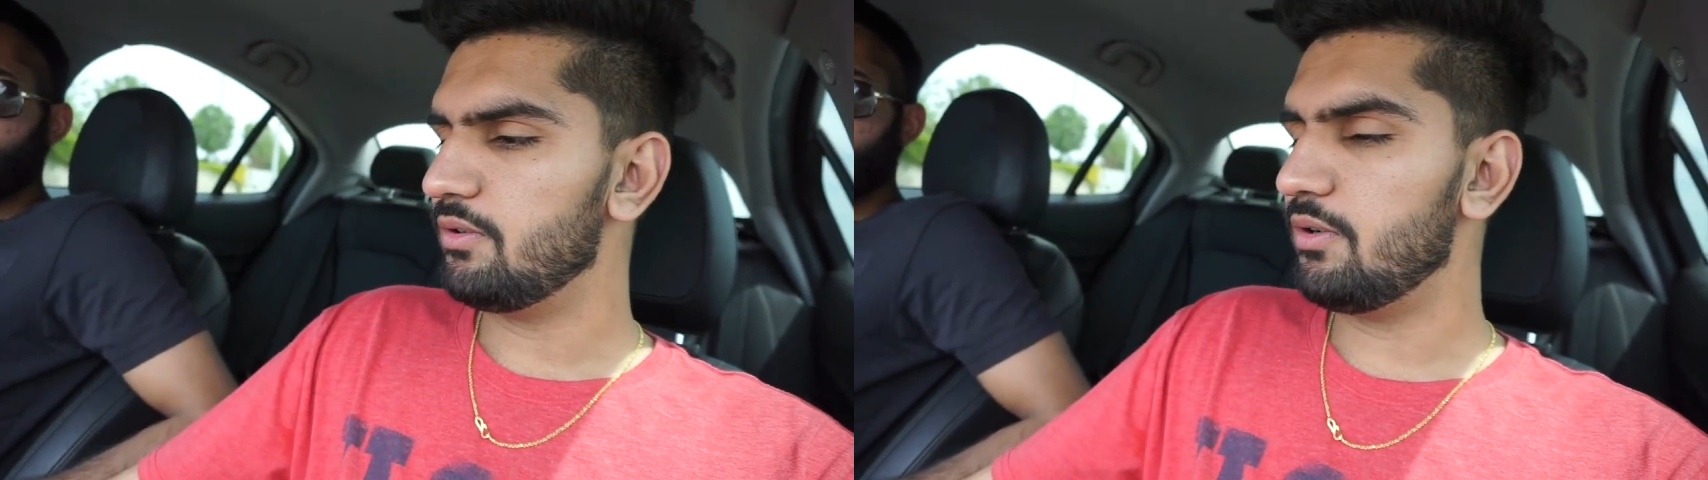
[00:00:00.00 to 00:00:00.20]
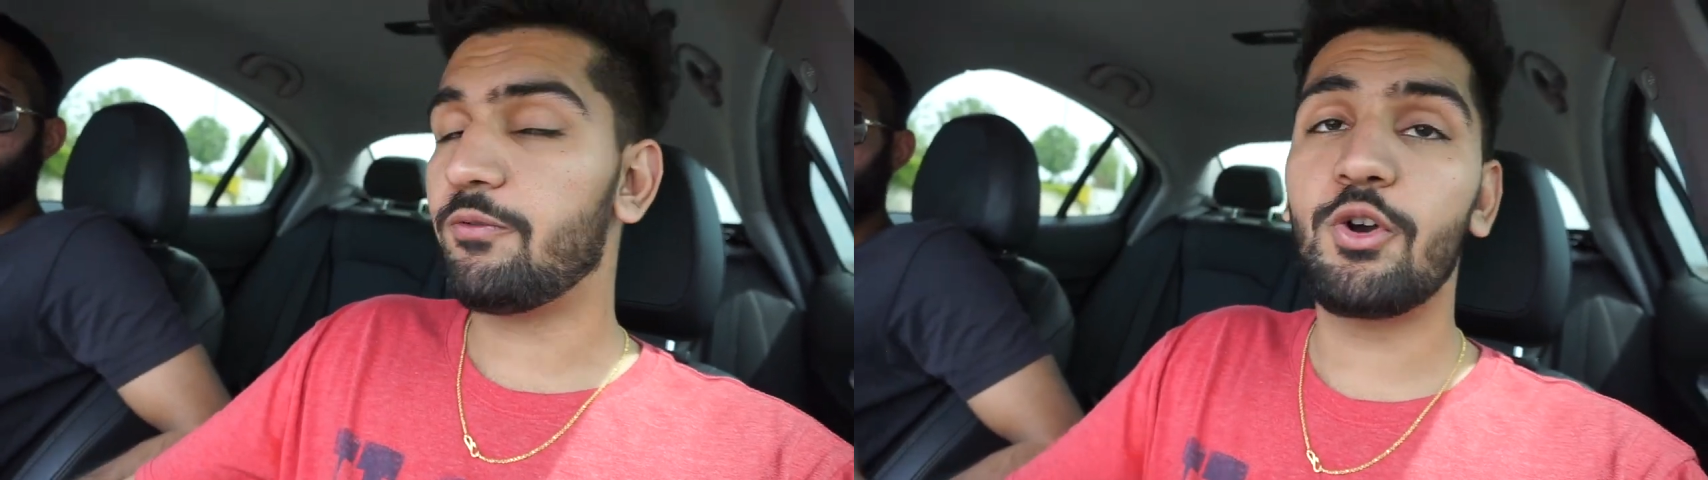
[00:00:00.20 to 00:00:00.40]

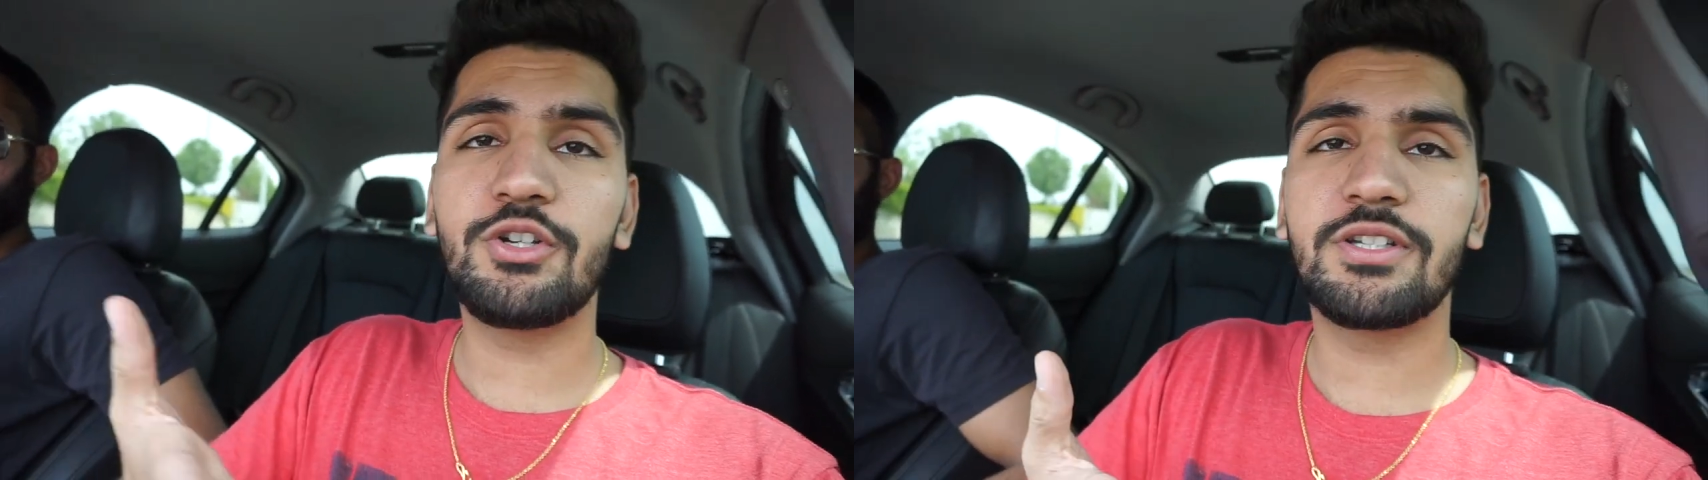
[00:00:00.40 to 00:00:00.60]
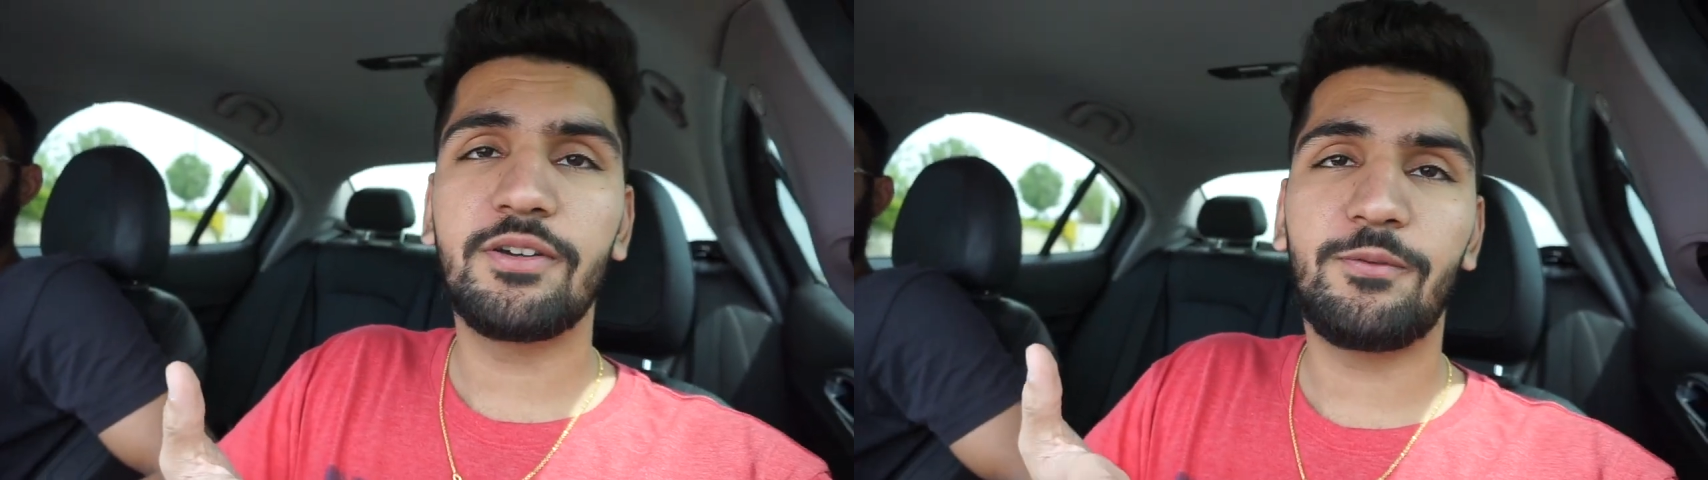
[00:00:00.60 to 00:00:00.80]
of
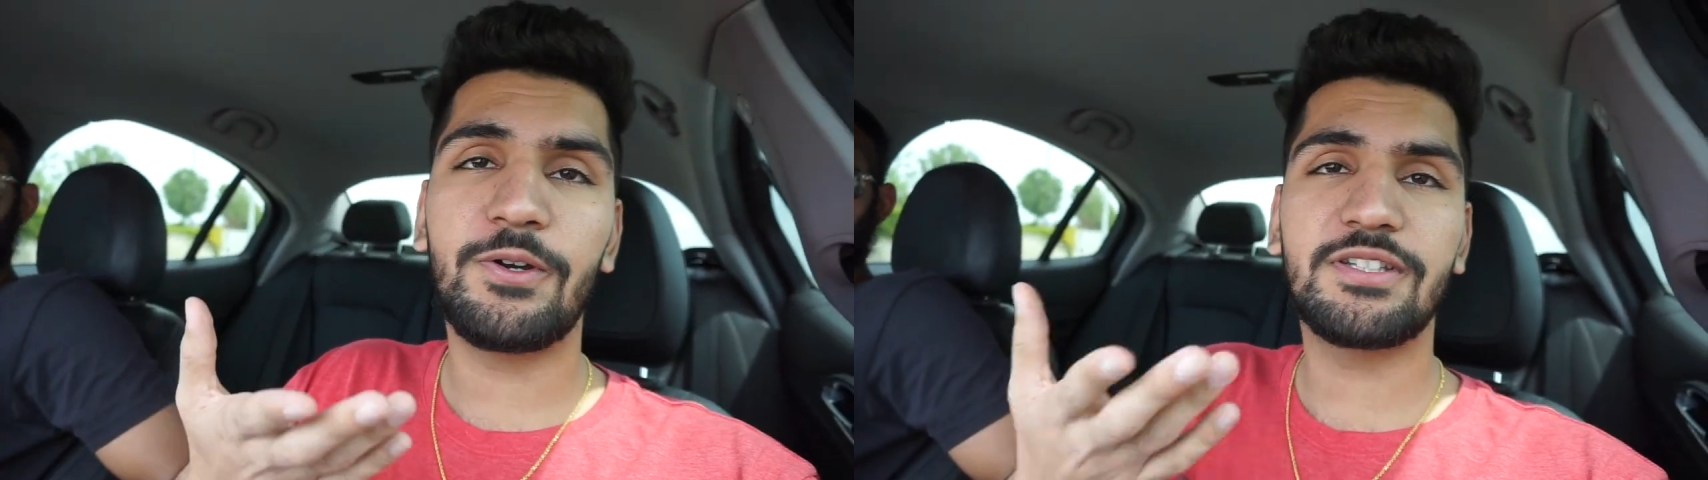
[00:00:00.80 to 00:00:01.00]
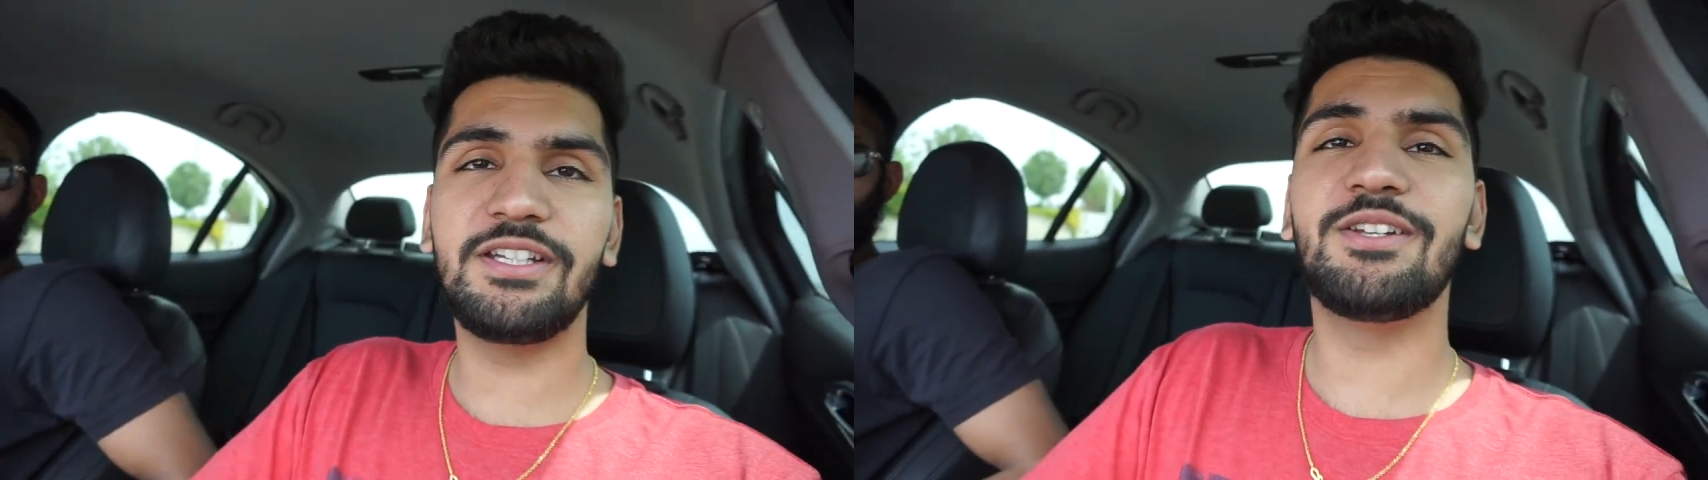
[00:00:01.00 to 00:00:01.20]
course
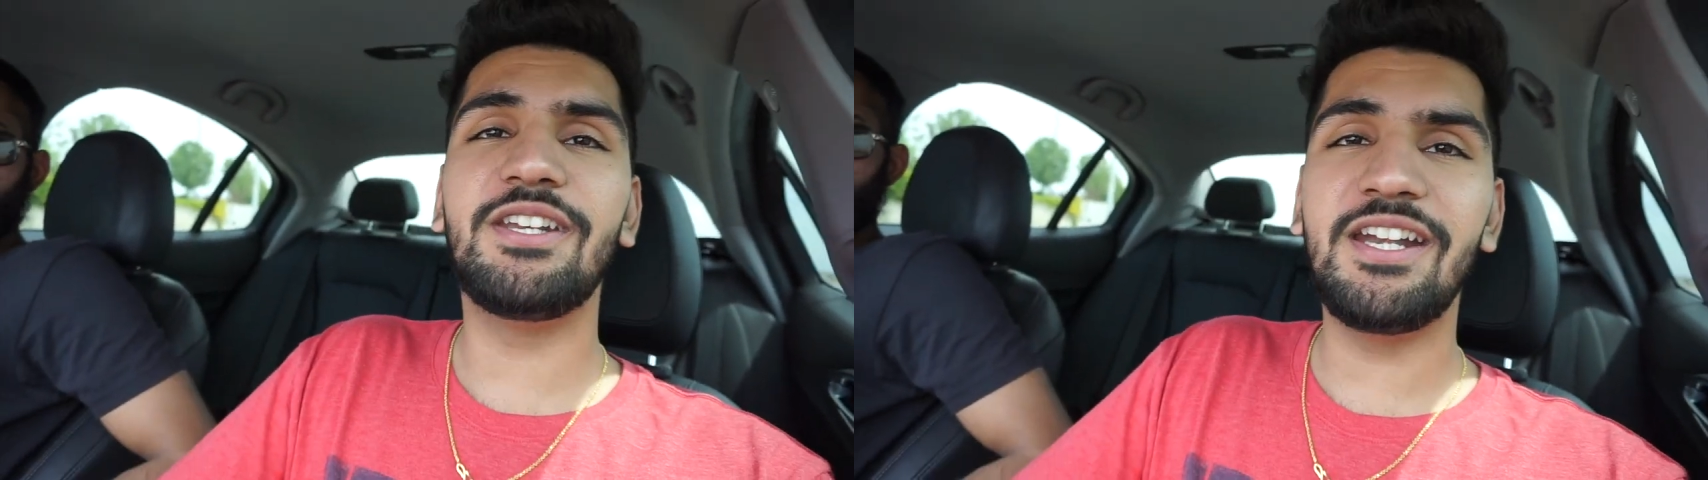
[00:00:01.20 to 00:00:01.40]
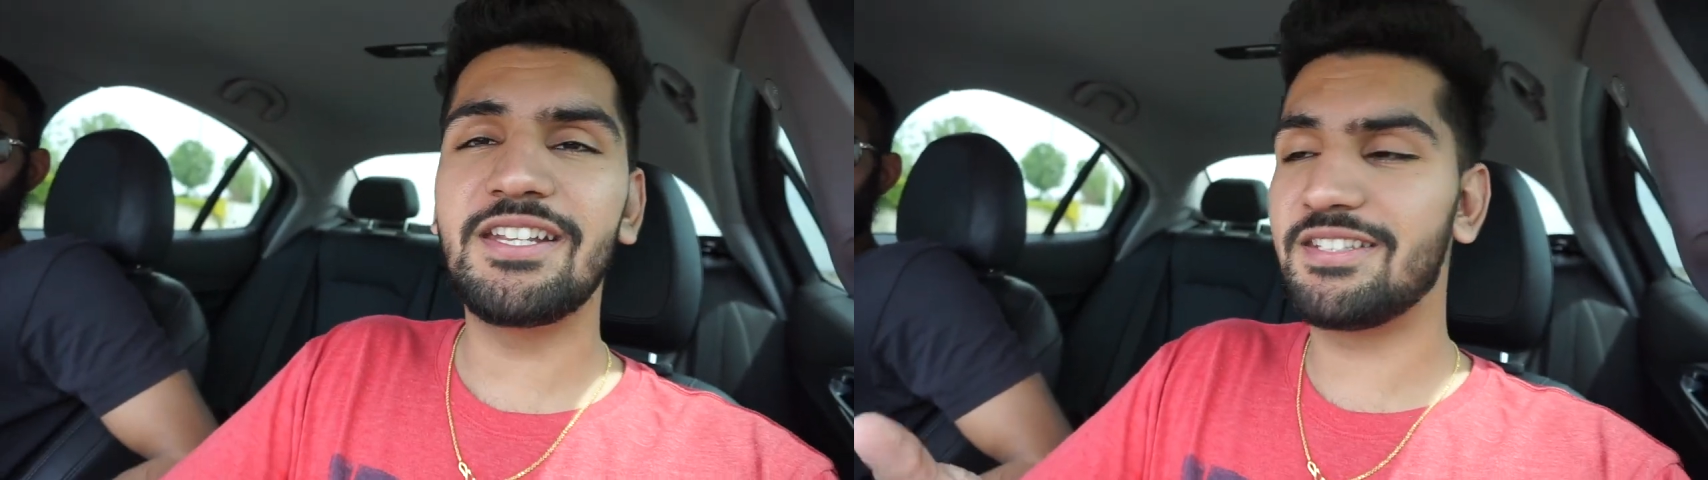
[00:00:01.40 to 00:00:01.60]
first thing you
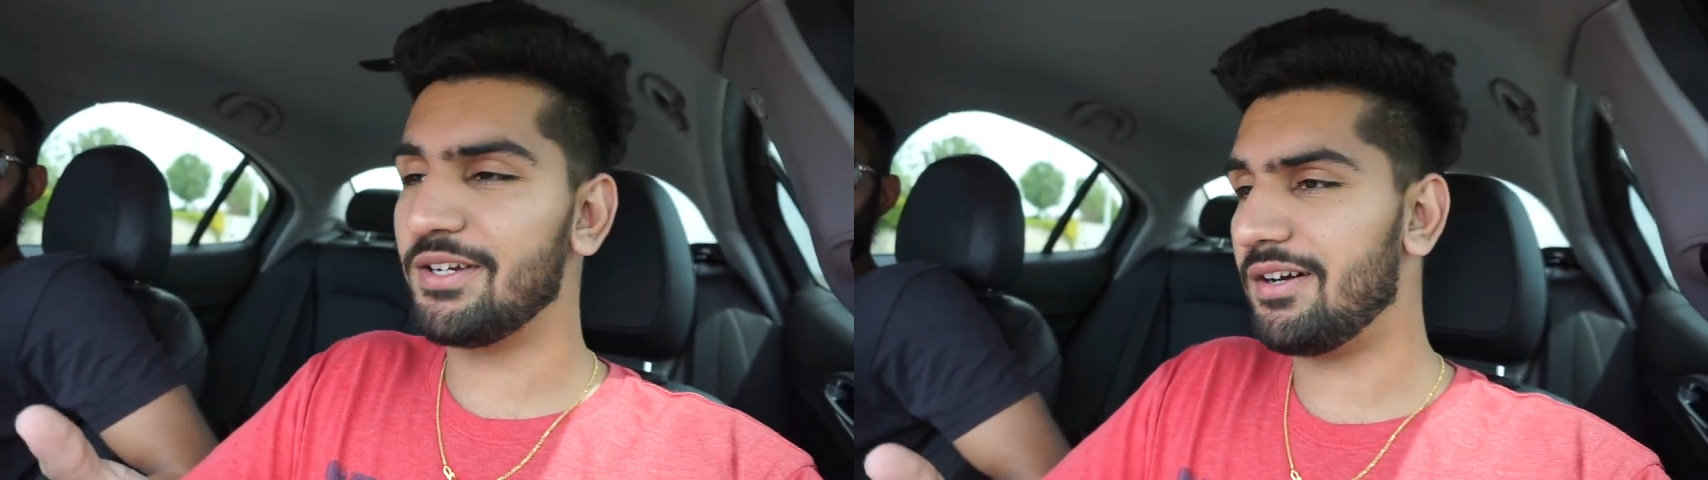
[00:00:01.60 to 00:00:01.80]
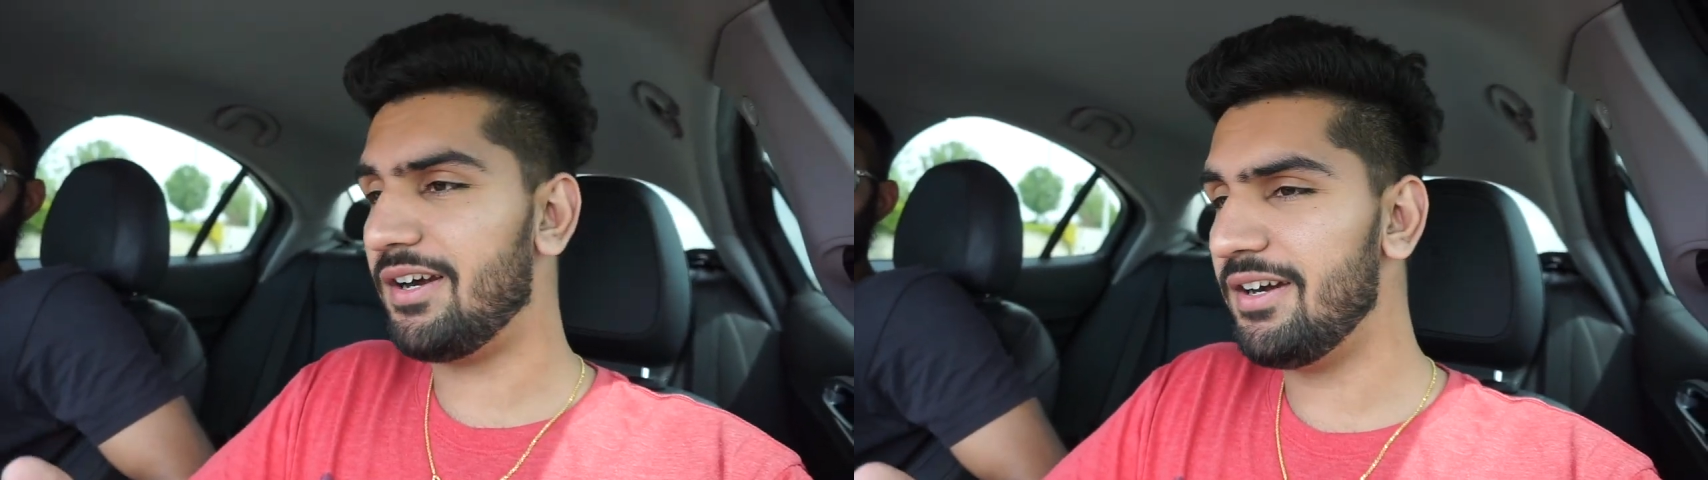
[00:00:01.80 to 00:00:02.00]
need is your
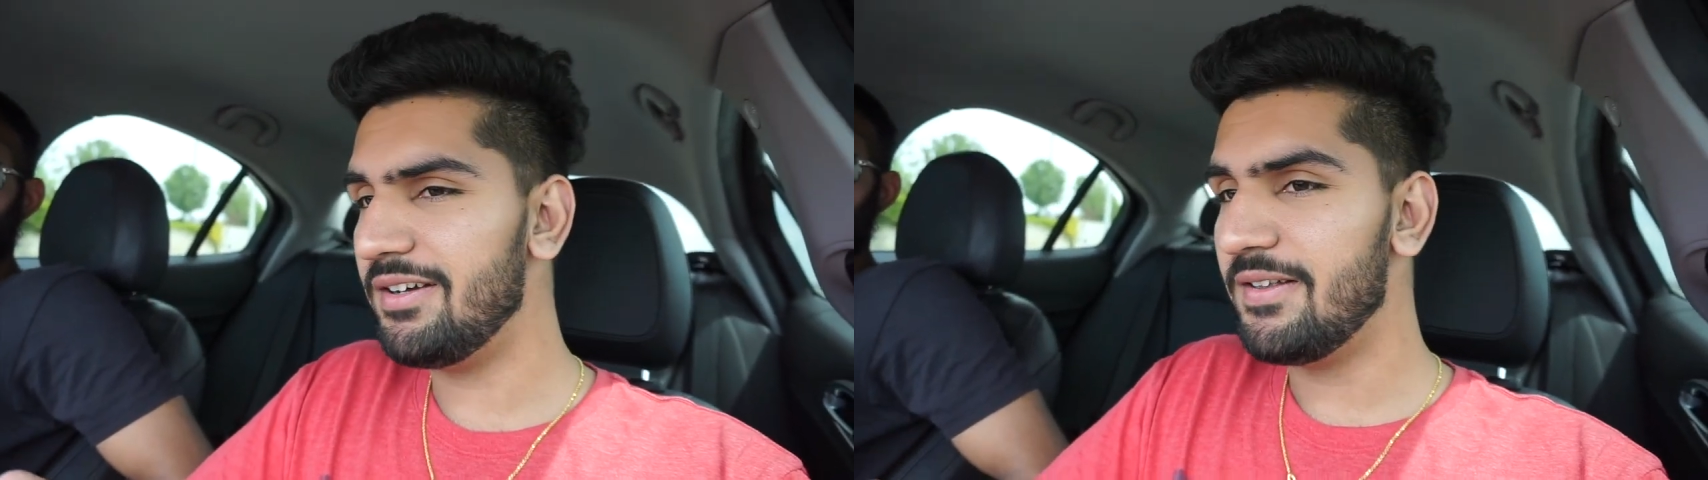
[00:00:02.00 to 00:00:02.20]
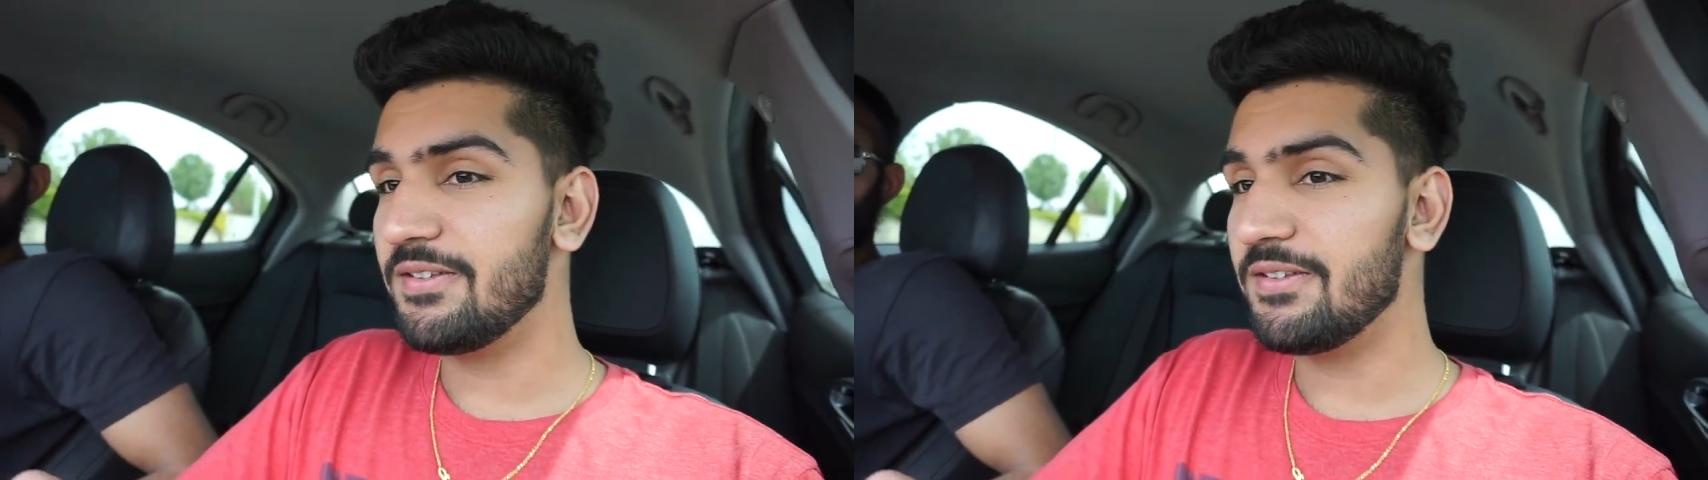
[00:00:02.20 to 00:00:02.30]
car